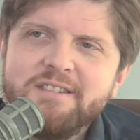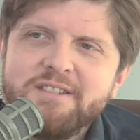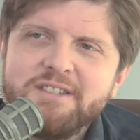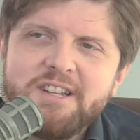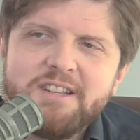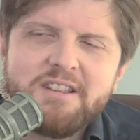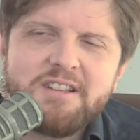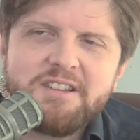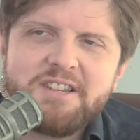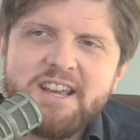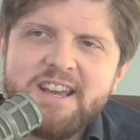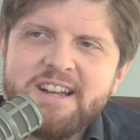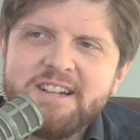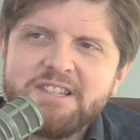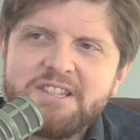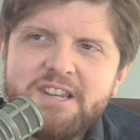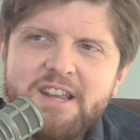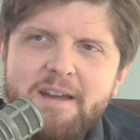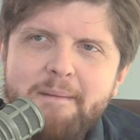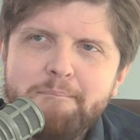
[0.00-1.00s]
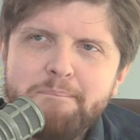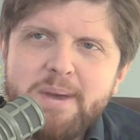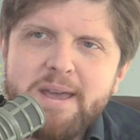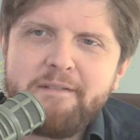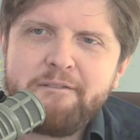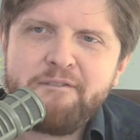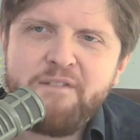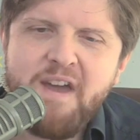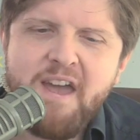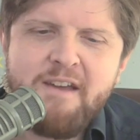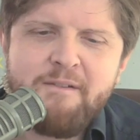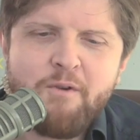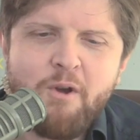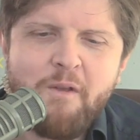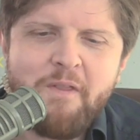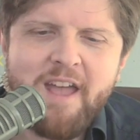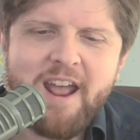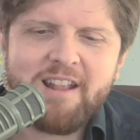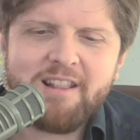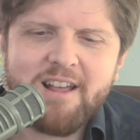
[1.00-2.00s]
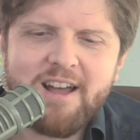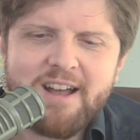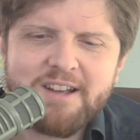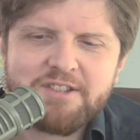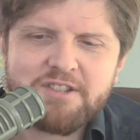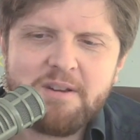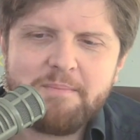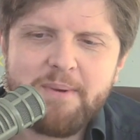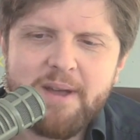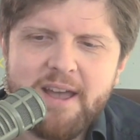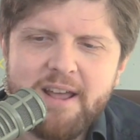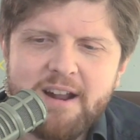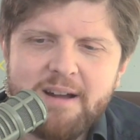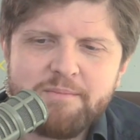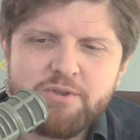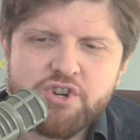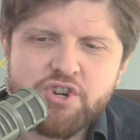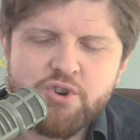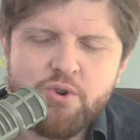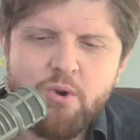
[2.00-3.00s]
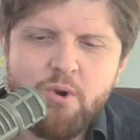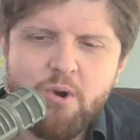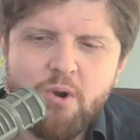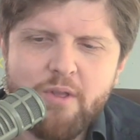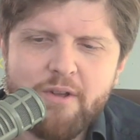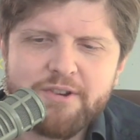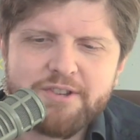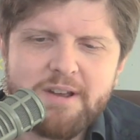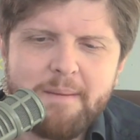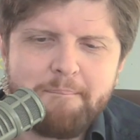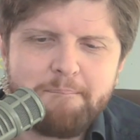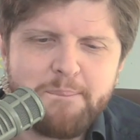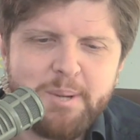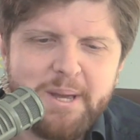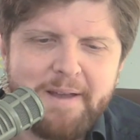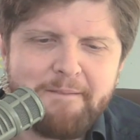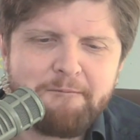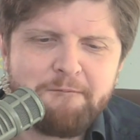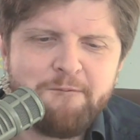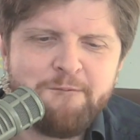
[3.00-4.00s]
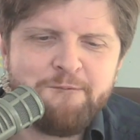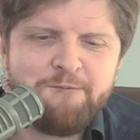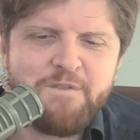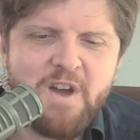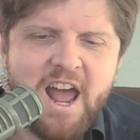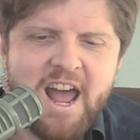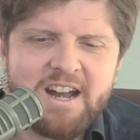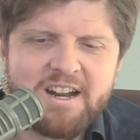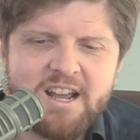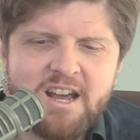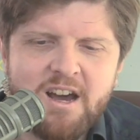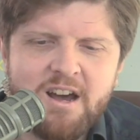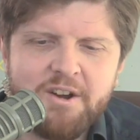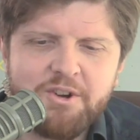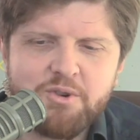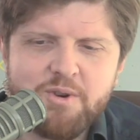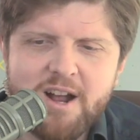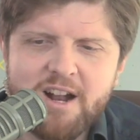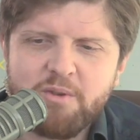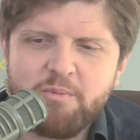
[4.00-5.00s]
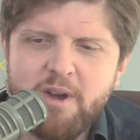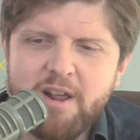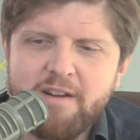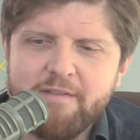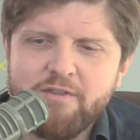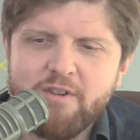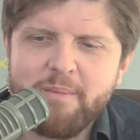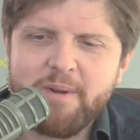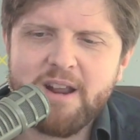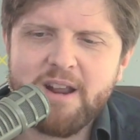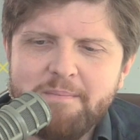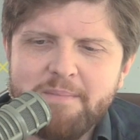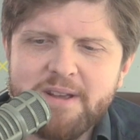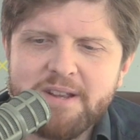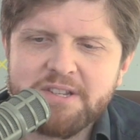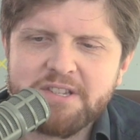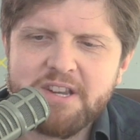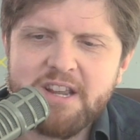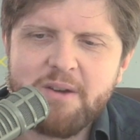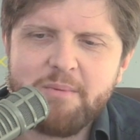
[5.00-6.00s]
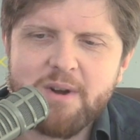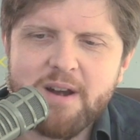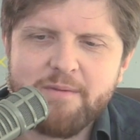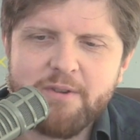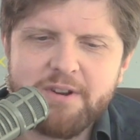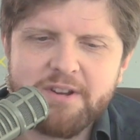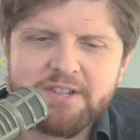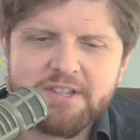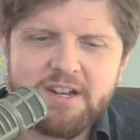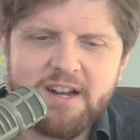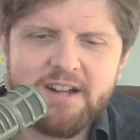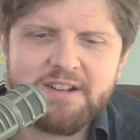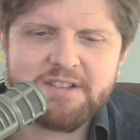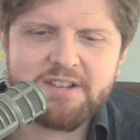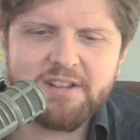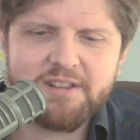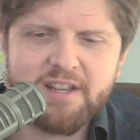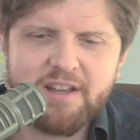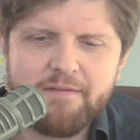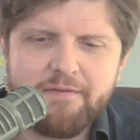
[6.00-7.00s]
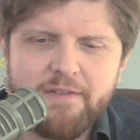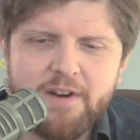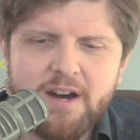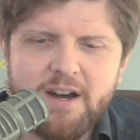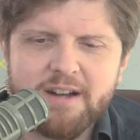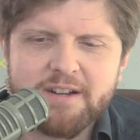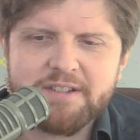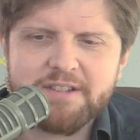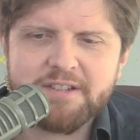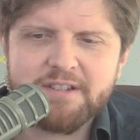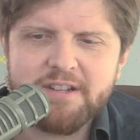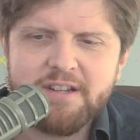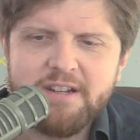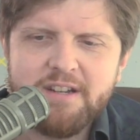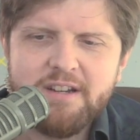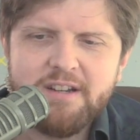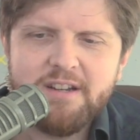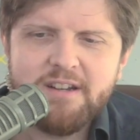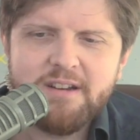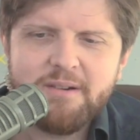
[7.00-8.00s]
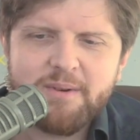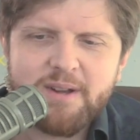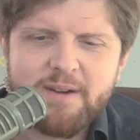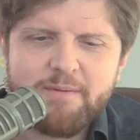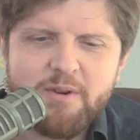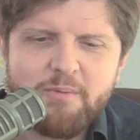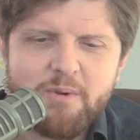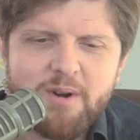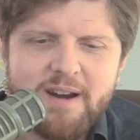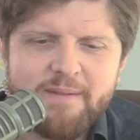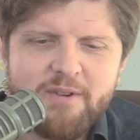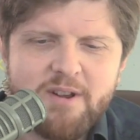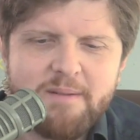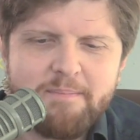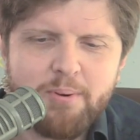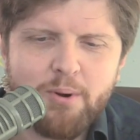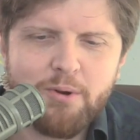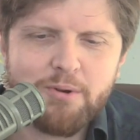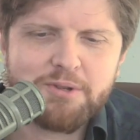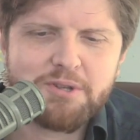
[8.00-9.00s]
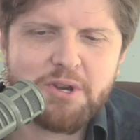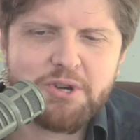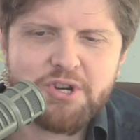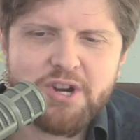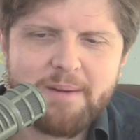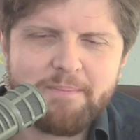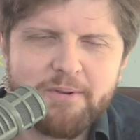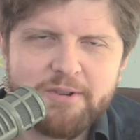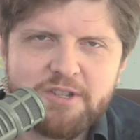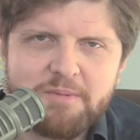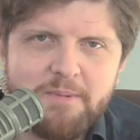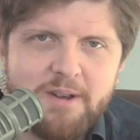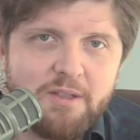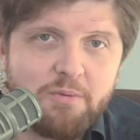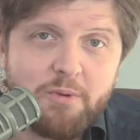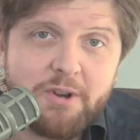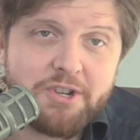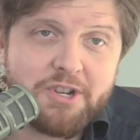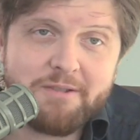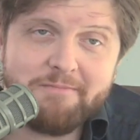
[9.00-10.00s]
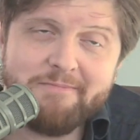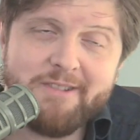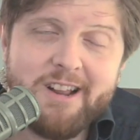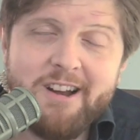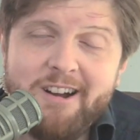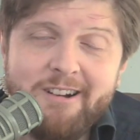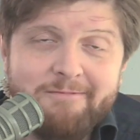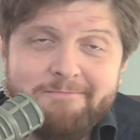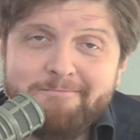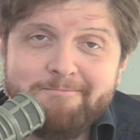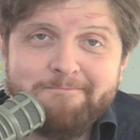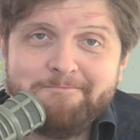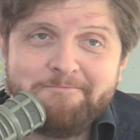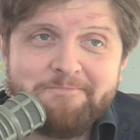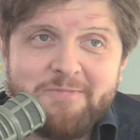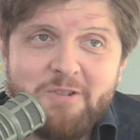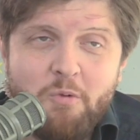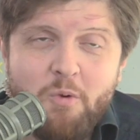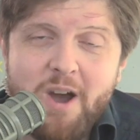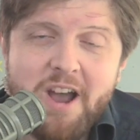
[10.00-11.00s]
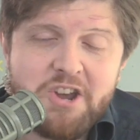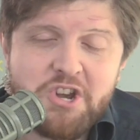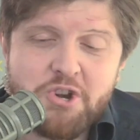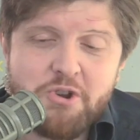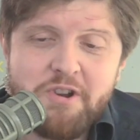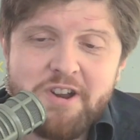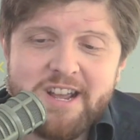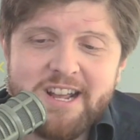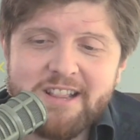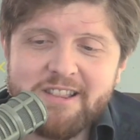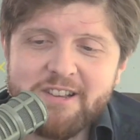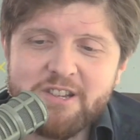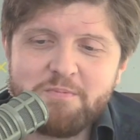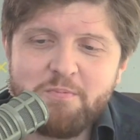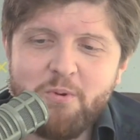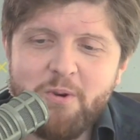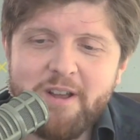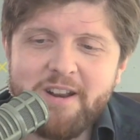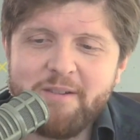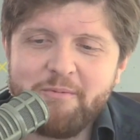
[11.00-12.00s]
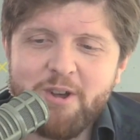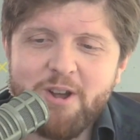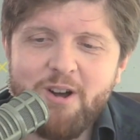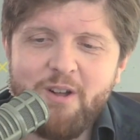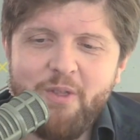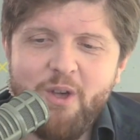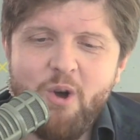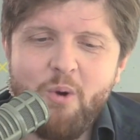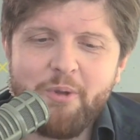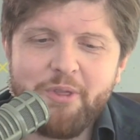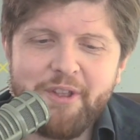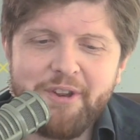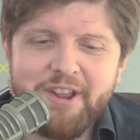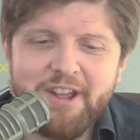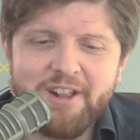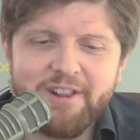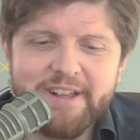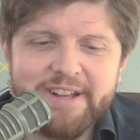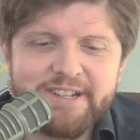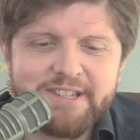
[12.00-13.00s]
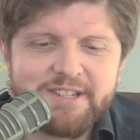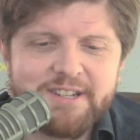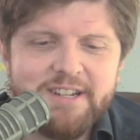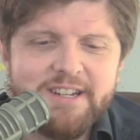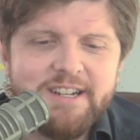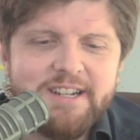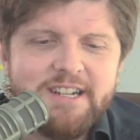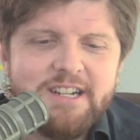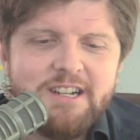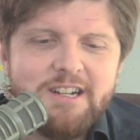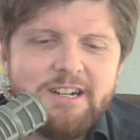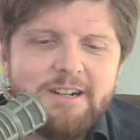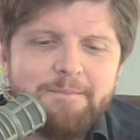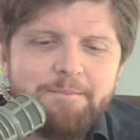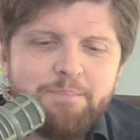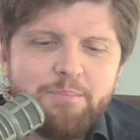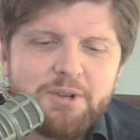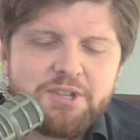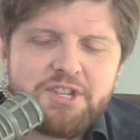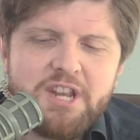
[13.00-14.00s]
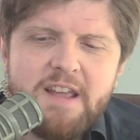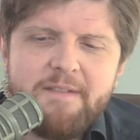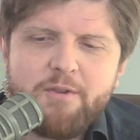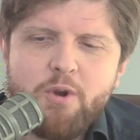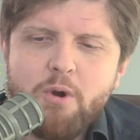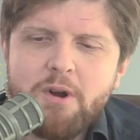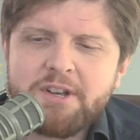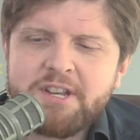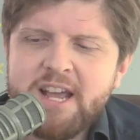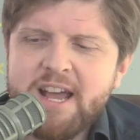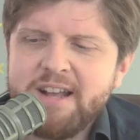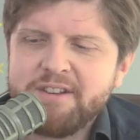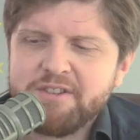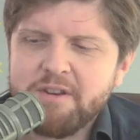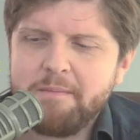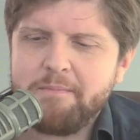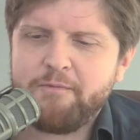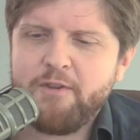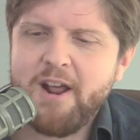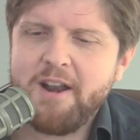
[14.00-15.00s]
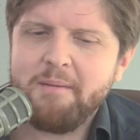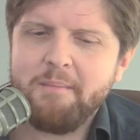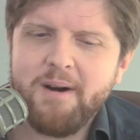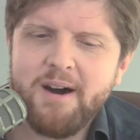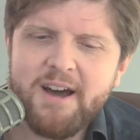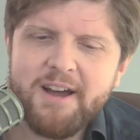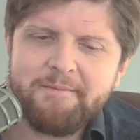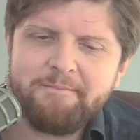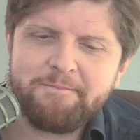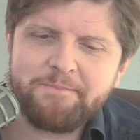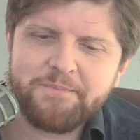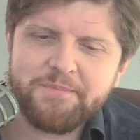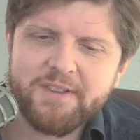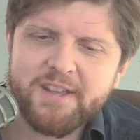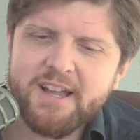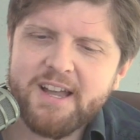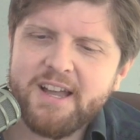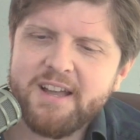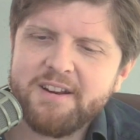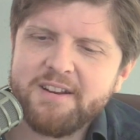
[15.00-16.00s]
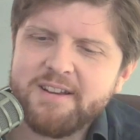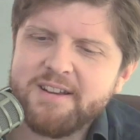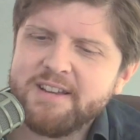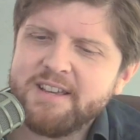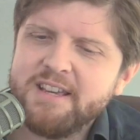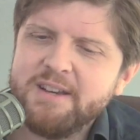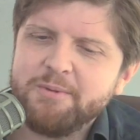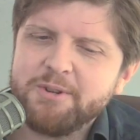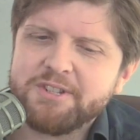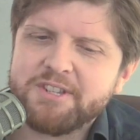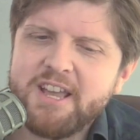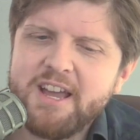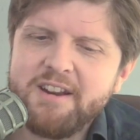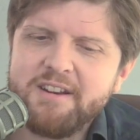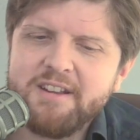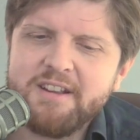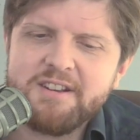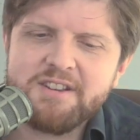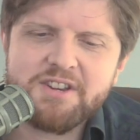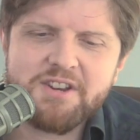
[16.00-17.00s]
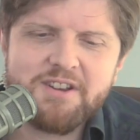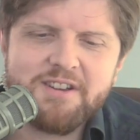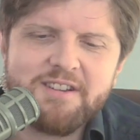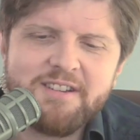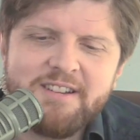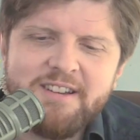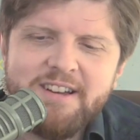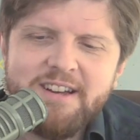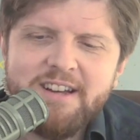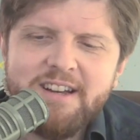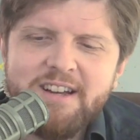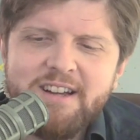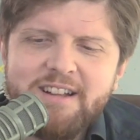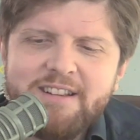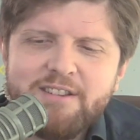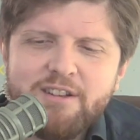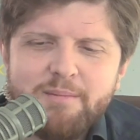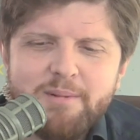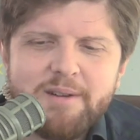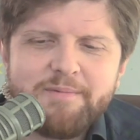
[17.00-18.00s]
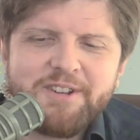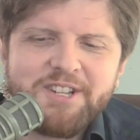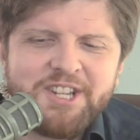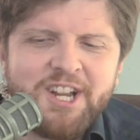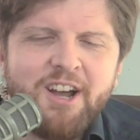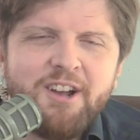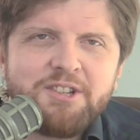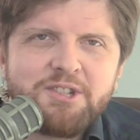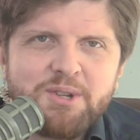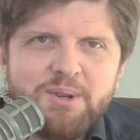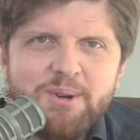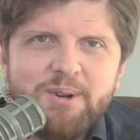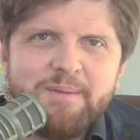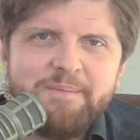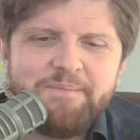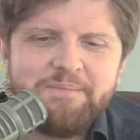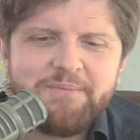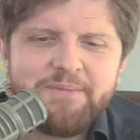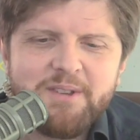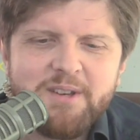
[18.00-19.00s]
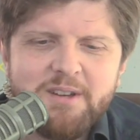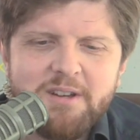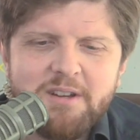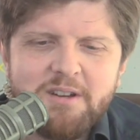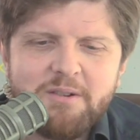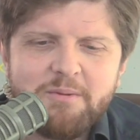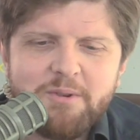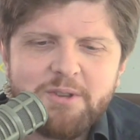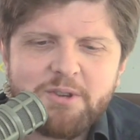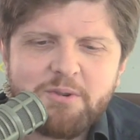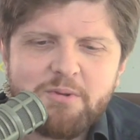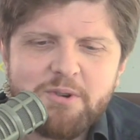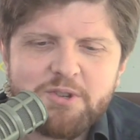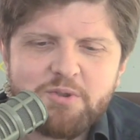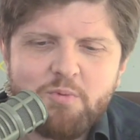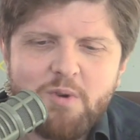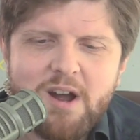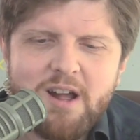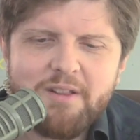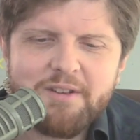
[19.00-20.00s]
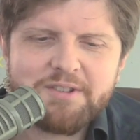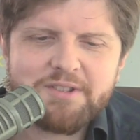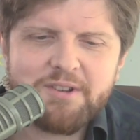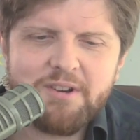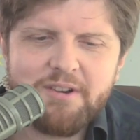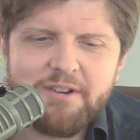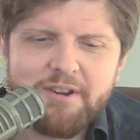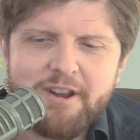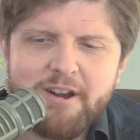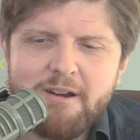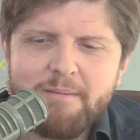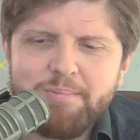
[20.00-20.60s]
Did the DNC a big favor in that last debate? I'm sure there's a big fat contract waiting for him NBC whenever he decides to leave Fox. Whenever, whenever he pulls the Shepard Smith, which, you know, why shouldn't he at this point? We all know what the deal is. But Steve Cortes, a friend of mine, and uh, he was getting into a little bit of a tussle with Chris Wallace on air.